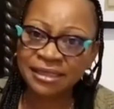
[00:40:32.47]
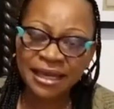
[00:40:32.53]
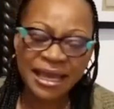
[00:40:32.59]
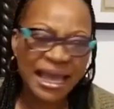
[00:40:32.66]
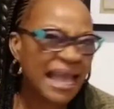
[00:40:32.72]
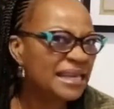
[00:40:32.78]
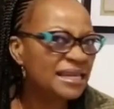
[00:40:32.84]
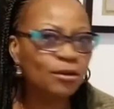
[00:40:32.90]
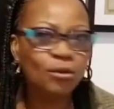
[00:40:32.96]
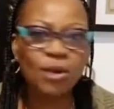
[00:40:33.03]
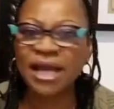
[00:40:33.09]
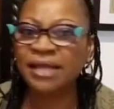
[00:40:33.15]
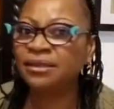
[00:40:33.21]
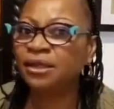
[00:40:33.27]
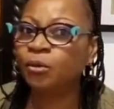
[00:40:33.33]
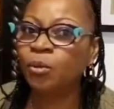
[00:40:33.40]
Anywhere in
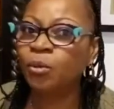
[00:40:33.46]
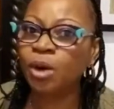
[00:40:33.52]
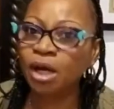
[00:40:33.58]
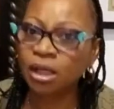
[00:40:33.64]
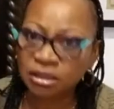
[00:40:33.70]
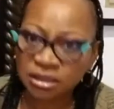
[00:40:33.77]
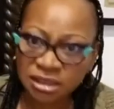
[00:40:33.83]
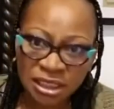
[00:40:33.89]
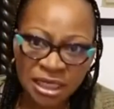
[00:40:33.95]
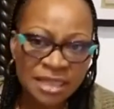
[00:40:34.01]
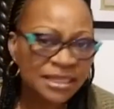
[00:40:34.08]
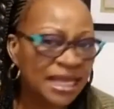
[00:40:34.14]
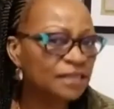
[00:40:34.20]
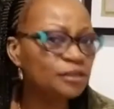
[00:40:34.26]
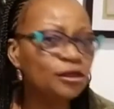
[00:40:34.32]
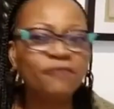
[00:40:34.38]
the world,
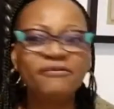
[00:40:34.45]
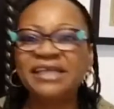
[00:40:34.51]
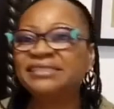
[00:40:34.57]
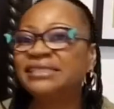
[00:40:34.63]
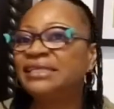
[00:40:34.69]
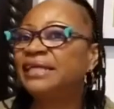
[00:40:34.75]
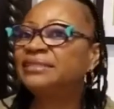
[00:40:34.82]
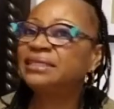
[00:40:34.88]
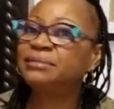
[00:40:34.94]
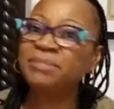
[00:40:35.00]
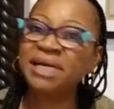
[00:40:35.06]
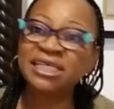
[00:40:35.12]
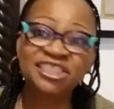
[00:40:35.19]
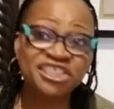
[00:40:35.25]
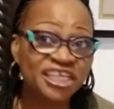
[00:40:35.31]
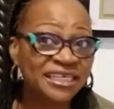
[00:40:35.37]
there's no ventilating
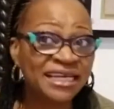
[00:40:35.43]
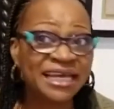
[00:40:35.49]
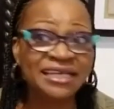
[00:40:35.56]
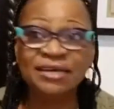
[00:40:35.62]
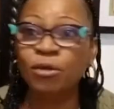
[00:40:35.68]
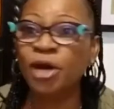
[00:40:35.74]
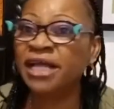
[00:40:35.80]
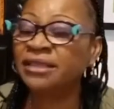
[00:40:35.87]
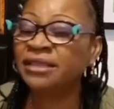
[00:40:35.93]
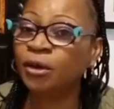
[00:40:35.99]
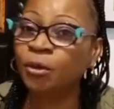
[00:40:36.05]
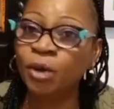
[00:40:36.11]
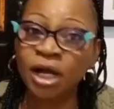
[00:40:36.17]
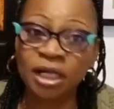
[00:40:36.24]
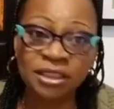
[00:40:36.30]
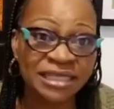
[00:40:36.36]
machine anywhere in the
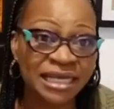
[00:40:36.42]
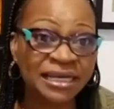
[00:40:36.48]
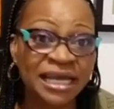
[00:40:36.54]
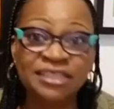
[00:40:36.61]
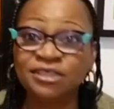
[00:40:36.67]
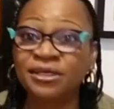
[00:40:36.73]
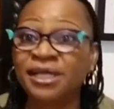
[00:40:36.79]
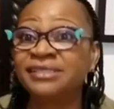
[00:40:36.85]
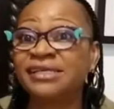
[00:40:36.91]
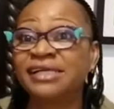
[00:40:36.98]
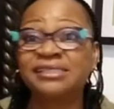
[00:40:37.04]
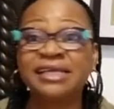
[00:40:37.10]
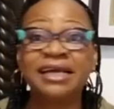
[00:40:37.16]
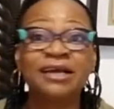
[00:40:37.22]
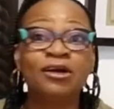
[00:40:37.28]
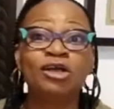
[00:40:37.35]
world, and Nigerians are
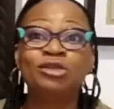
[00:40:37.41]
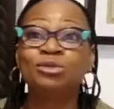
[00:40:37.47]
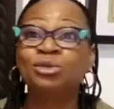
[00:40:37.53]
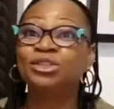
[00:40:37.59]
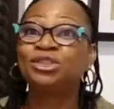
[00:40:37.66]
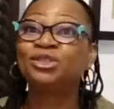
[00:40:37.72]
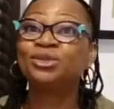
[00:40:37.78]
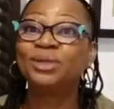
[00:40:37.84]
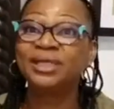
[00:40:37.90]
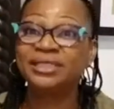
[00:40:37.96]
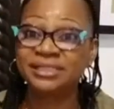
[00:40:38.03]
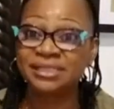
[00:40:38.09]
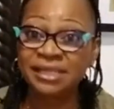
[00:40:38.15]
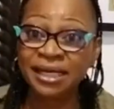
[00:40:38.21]
saying God will do it.